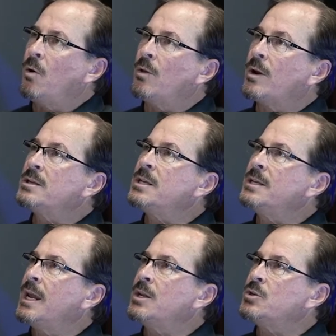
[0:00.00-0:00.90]
cole there is a
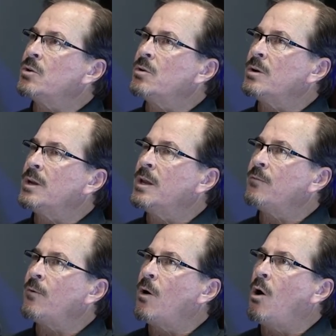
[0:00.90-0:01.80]
danger
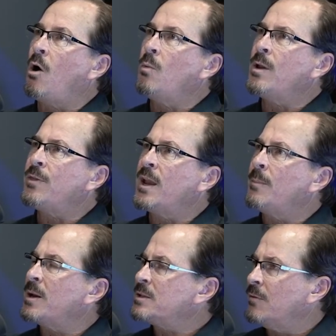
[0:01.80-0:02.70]
if all we think
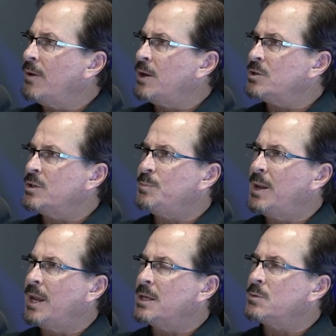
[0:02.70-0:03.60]
about salvation as
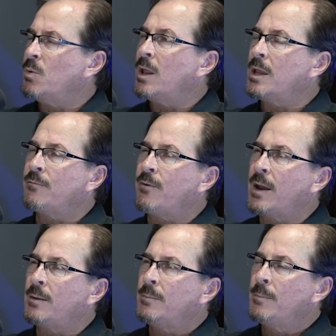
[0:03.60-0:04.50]
being is well if
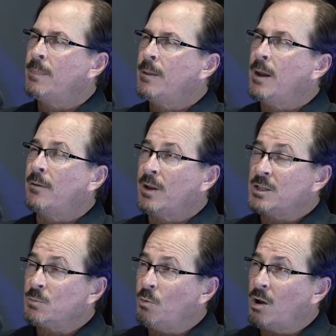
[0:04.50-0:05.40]
i i've
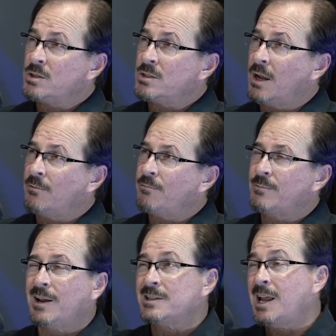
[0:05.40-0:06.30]
done some wrong stuff
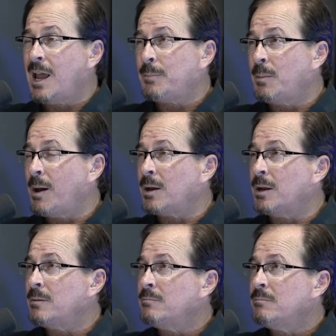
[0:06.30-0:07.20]
god's not happy about
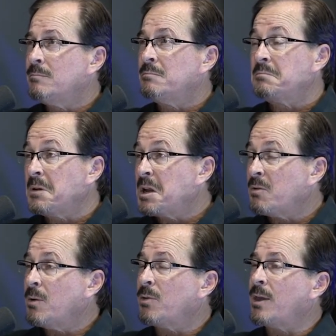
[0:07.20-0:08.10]
it i
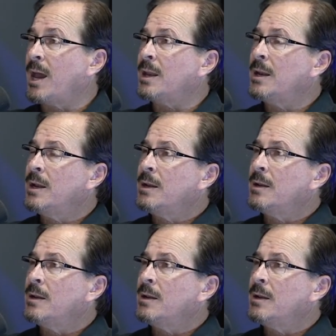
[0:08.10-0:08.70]
agree with that